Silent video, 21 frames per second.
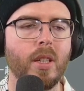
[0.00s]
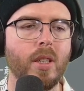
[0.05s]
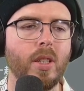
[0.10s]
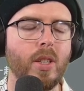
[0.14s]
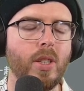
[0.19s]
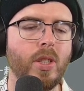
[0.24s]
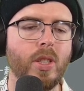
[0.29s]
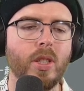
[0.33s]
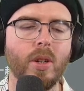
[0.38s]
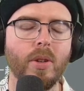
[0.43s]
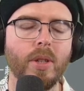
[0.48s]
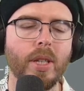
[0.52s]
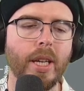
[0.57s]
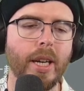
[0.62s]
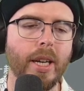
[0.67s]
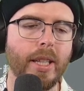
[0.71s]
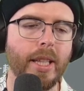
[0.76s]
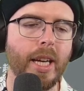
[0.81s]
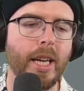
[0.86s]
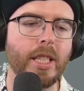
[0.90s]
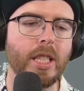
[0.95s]
So yeah,
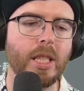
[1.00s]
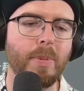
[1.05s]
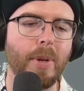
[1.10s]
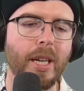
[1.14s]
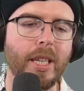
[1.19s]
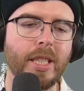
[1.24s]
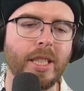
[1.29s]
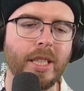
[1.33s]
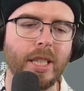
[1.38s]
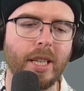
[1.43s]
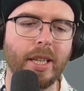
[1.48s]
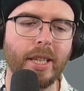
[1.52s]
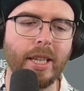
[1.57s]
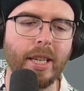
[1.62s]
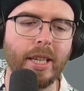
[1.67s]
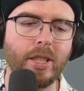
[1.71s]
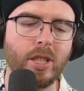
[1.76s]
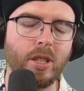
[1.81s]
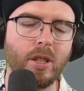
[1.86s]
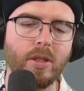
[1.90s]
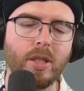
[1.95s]
that's basically it.
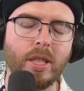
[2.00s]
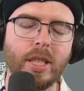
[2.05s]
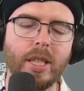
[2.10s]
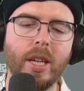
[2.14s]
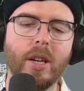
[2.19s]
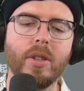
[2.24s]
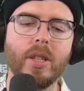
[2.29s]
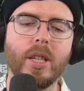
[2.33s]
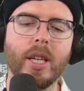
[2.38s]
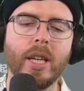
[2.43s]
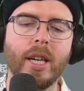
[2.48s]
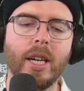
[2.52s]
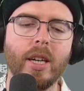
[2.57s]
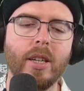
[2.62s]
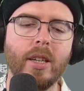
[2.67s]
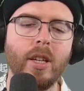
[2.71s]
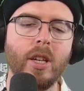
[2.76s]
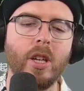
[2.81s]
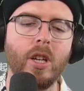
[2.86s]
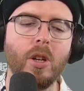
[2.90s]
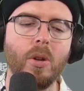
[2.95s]
So TLDR,
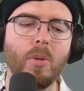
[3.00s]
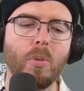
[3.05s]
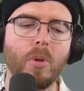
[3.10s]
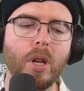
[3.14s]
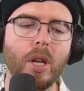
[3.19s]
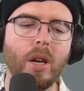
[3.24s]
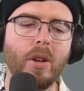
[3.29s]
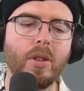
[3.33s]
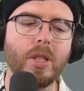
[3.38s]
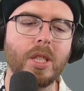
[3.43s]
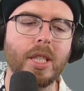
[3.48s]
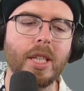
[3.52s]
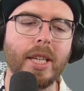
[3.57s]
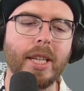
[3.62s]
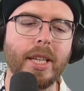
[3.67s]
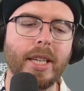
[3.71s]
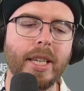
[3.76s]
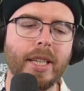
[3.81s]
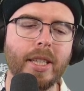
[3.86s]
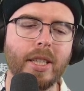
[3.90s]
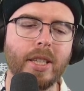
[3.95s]
what I was
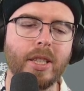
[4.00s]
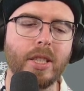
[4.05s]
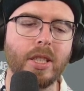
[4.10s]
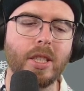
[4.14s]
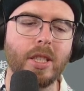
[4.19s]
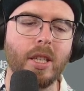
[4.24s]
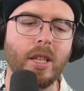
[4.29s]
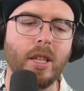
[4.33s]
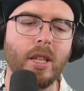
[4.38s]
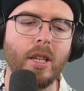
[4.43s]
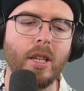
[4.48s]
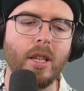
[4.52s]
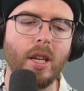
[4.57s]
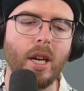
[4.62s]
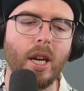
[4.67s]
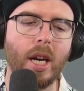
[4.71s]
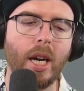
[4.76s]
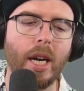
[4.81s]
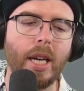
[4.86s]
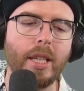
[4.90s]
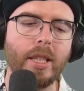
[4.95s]
getting at is,
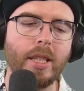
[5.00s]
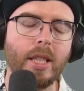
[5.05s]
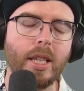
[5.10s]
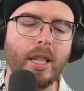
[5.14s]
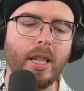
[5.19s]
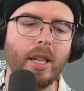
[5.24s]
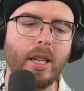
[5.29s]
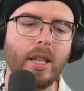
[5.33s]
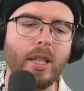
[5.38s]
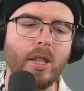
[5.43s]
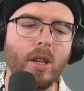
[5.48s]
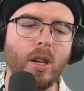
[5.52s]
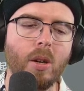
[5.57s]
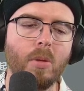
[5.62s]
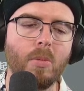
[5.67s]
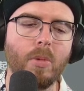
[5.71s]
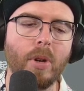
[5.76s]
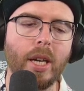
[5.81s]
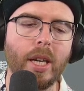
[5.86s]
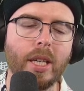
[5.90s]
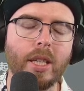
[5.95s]
I think Leehom
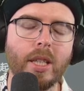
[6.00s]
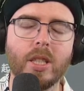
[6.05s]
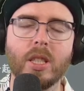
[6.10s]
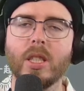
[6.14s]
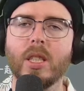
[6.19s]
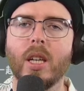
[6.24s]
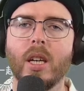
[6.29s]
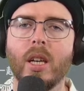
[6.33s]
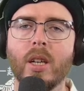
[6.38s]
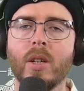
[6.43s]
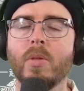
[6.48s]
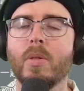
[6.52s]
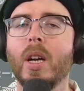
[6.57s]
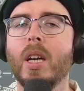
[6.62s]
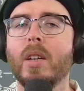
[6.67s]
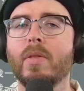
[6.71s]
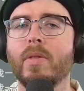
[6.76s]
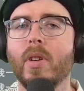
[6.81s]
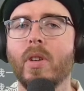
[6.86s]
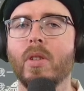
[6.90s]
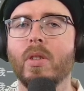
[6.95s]
Wang's a
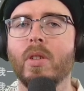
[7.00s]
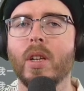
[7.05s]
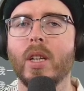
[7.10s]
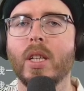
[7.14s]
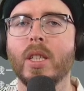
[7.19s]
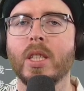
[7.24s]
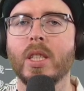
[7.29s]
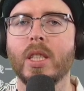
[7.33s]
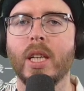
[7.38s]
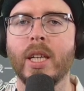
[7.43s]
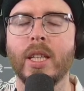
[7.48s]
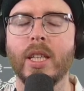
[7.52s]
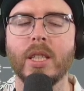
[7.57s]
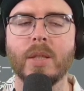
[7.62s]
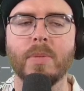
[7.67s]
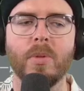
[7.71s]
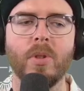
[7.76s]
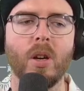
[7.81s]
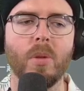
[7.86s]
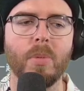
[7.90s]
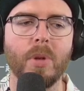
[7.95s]
great vocalist, and there's
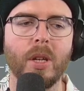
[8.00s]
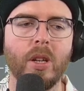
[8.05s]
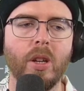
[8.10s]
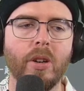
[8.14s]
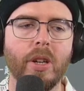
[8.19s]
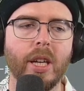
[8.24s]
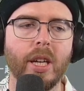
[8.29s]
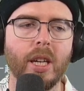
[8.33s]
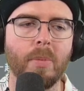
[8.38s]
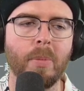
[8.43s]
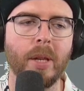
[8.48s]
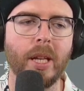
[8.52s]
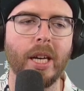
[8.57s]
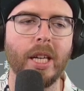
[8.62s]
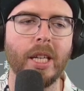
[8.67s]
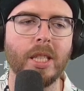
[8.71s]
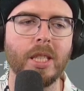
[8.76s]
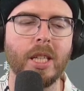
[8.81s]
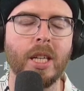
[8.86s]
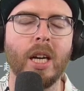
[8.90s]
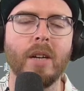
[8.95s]
not been a note out of
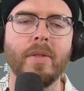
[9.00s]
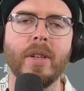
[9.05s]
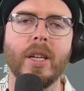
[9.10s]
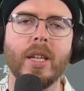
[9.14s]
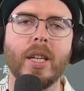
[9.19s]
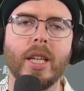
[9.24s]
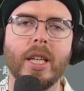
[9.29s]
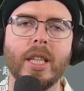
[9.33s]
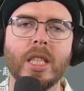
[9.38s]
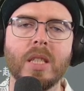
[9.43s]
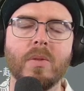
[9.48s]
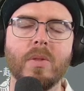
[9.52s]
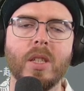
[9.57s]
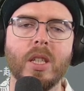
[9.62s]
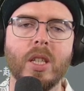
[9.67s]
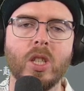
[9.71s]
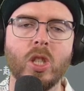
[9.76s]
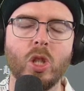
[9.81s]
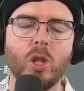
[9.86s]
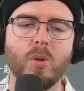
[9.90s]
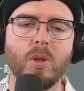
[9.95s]
place, and I've had less of an
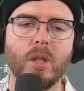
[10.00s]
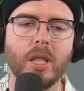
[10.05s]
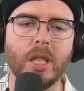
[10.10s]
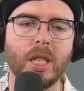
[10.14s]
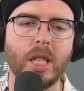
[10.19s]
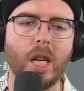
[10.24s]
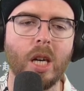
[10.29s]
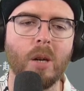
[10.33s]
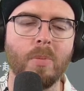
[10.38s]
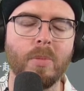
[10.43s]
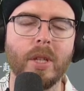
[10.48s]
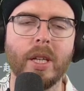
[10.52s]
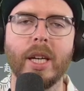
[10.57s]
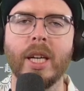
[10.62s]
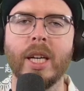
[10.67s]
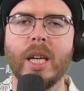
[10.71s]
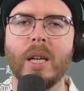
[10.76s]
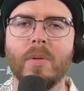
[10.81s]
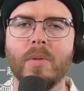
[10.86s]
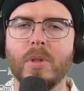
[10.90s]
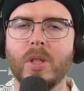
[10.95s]
issue in this album than I
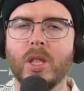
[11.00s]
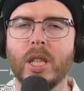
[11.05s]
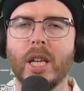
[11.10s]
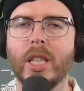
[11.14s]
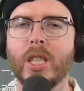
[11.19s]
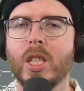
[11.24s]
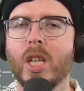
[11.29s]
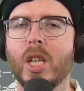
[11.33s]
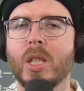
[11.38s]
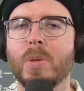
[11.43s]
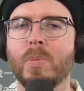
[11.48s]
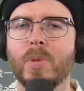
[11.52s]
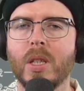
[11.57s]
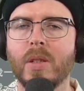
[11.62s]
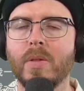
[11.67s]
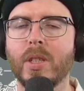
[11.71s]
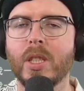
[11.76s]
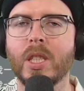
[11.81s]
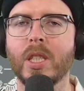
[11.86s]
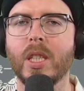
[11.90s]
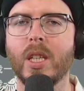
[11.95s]
have with Jay Chou's
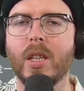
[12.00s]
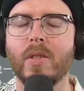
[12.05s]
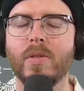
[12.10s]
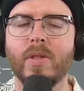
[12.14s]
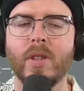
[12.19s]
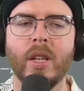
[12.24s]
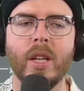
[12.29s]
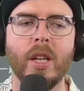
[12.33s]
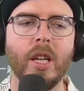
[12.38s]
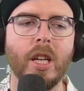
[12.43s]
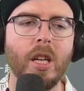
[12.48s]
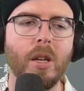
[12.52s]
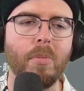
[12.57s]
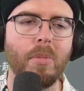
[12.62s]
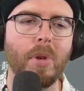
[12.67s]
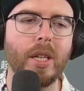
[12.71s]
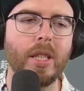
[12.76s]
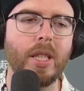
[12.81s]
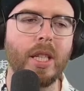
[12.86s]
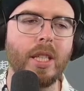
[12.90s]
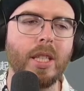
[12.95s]
previous stuff. But
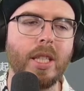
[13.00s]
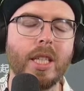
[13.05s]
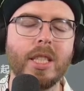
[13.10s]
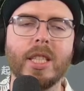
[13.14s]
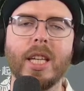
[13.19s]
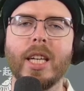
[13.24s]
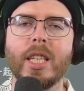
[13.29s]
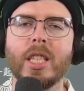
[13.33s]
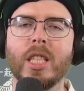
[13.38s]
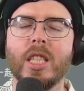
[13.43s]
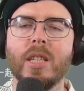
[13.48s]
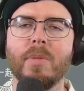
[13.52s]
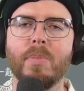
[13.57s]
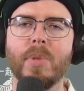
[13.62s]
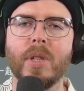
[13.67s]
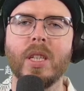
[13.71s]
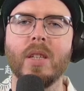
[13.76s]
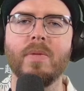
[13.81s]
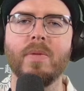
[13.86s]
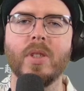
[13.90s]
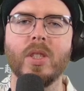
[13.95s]
I think that's actually a
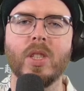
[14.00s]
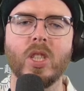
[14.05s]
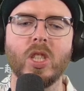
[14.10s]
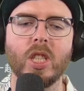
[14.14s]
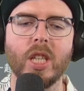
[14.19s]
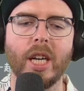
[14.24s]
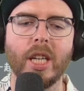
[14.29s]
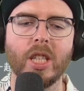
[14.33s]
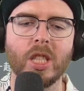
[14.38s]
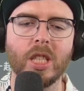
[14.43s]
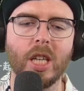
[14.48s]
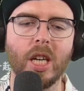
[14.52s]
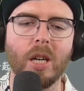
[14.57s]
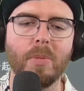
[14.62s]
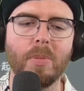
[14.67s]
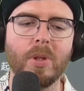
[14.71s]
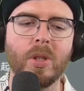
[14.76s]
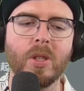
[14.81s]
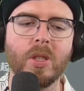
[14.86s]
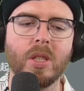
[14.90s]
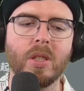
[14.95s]
benefit to Jay Chou
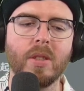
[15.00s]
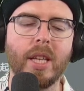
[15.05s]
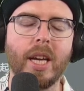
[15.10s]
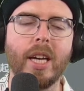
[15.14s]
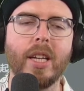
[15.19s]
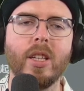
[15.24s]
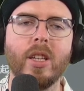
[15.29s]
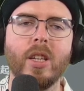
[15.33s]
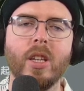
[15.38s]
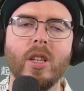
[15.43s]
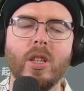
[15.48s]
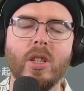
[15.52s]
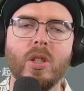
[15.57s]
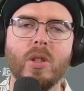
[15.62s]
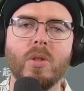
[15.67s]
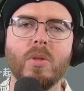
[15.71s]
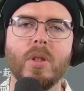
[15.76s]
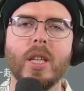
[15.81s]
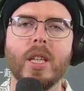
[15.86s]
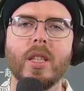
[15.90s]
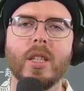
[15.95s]
because of that
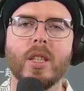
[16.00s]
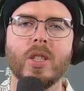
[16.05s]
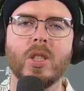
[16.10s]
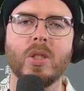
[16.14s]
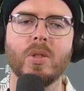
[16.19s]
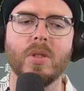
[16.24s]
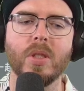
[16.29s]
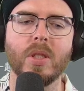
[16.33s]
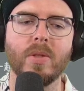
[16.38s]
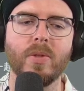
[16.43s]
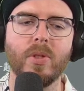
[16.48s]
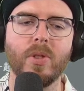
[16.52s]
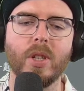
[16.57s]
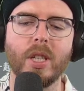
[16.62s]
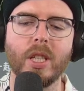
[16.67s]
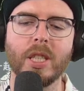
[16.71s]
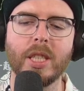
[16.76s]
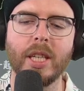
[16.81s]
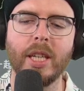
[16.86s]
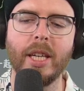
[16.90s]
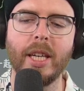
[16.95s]
uniqueness to his
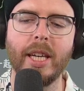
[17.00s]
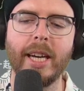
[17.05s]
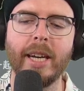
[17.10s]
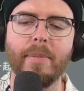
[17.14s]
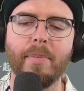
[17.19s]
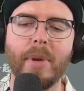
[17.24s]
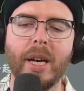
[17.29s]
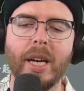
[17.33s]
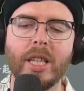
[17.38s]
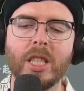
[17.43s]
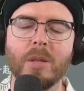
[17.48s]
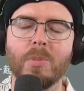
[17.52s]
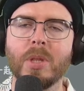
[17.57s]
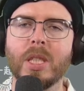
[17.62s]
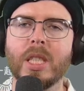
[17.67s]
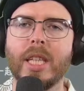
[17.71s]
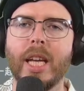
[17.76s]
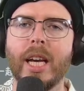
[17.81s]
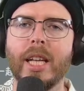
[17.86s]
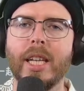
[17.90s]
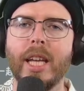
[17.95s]
voice. It makes him
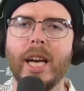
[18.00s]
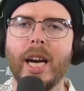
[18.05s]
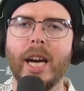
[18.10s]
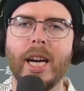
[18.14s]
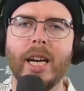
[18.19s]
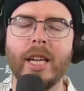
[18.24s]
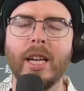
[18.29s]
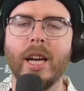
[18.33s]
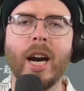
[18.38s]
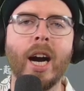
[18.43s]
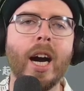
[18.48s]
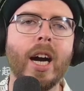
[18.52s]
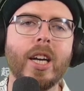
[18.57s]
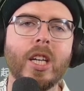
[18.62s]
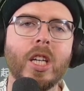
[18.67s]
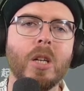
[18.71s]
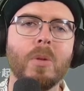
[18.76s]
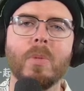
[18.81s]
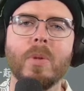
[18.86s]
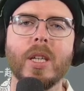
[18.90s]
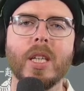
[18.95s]
stand out, and
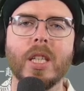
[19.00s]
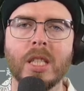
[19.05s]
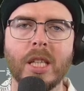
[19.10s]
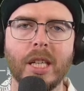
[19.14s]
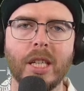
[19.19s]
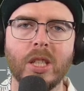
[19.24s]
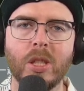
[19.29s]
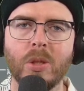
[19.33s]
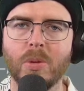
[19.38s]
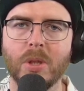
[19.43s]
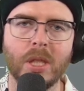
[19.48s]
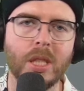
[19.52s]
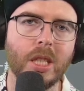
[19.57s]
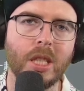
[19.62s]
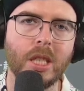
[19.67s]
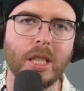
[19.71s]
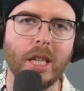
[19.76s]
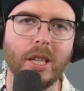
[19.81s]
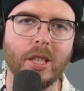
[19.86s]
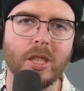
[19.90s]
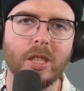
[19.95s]
arguably it's led to his
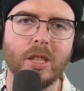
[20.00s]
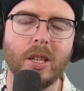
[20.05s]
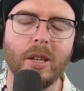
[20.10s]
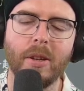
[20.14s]
success.